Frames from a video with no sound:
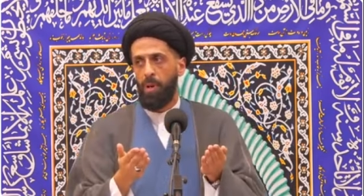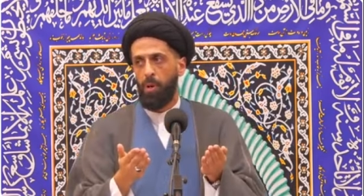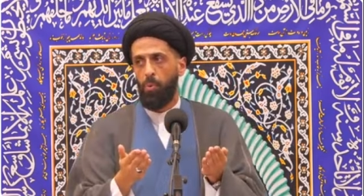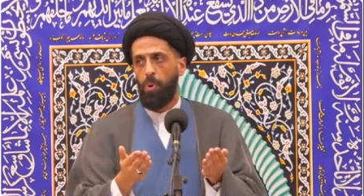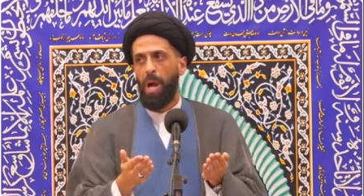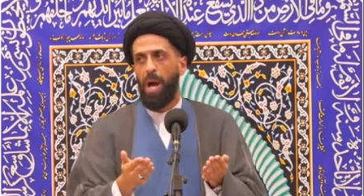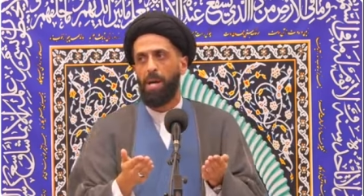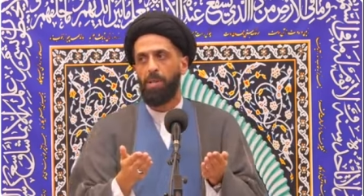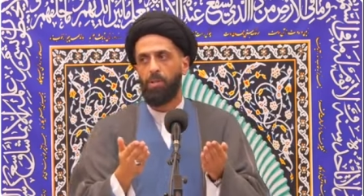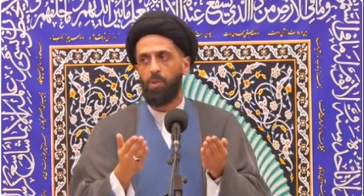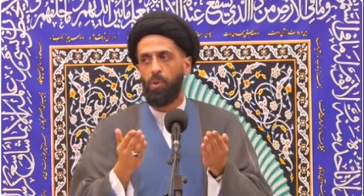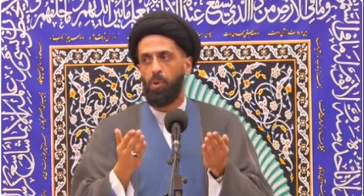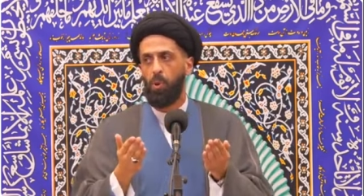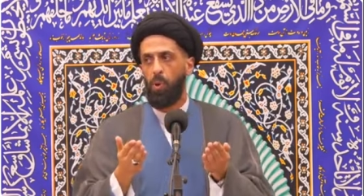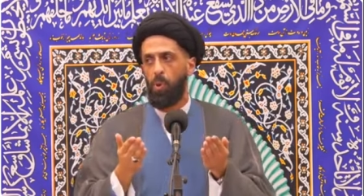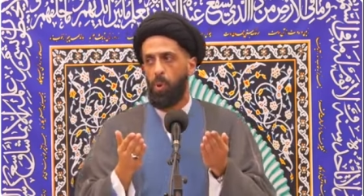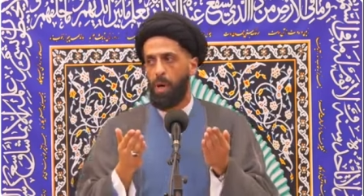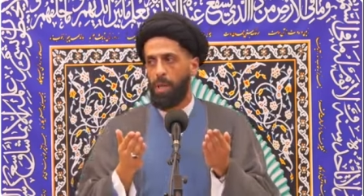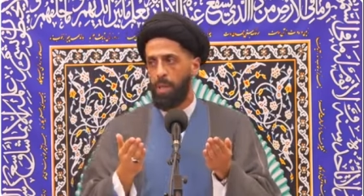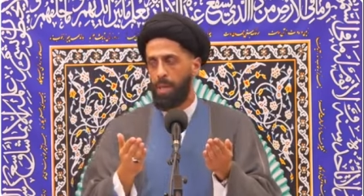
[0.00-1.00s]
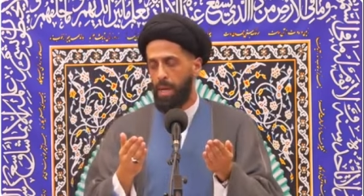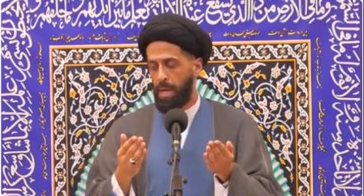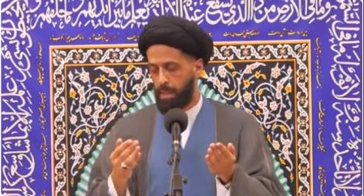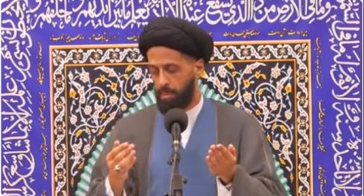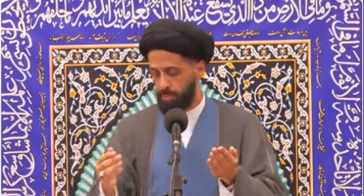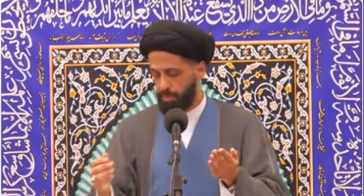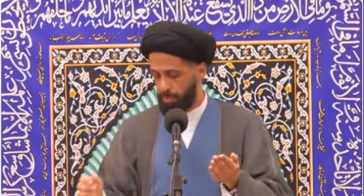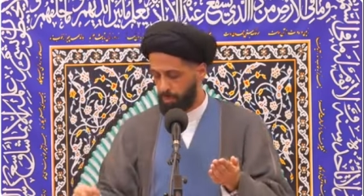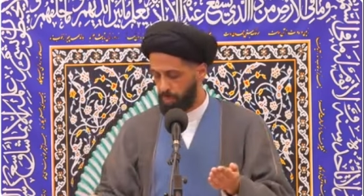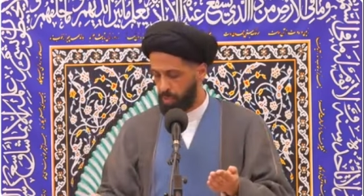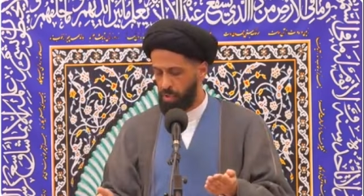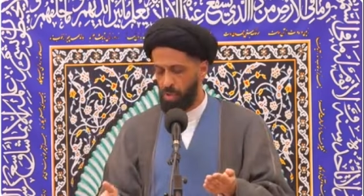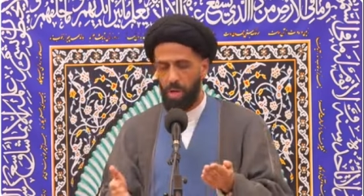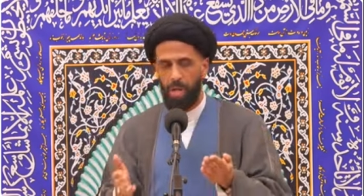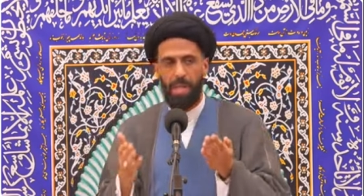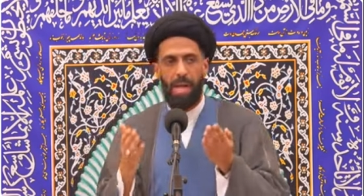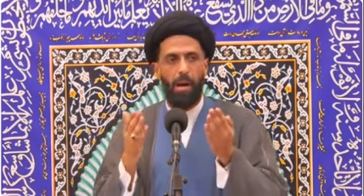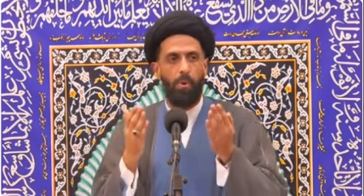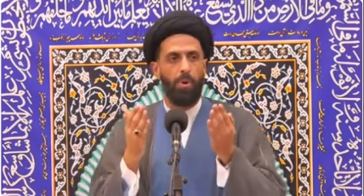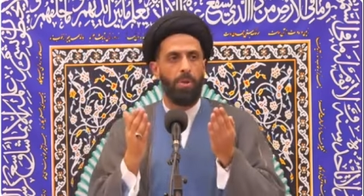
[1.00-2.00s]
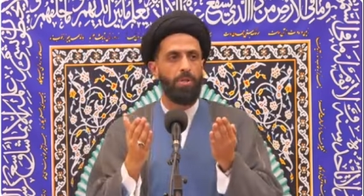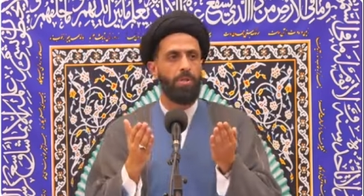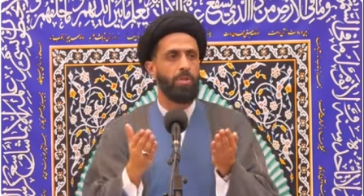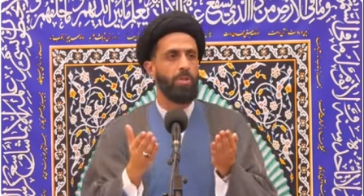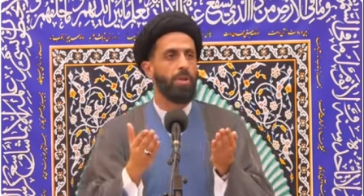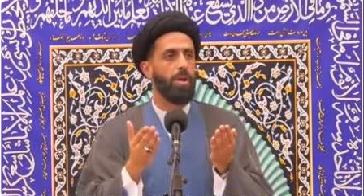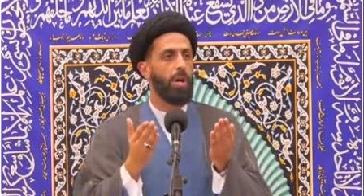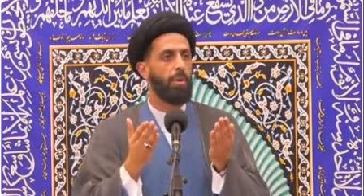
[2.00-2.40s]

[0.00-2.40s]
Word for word: We ask you, O oh Allah, to allow us to